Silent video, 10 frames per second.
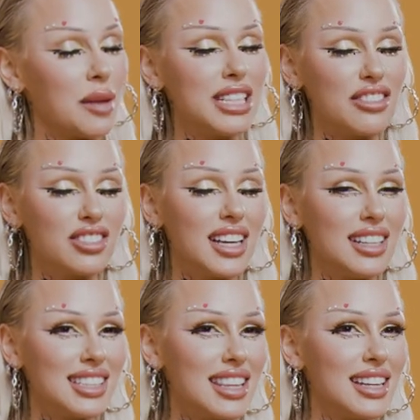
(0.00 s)
I'm definitely
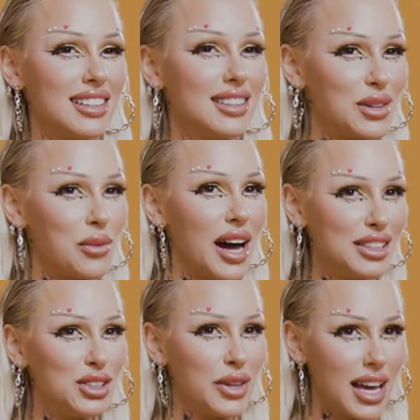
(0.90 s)
into the, the
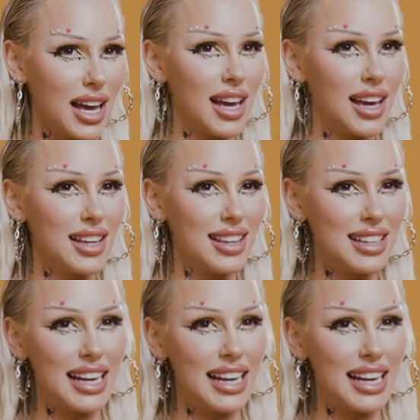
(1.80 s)
Y2K in the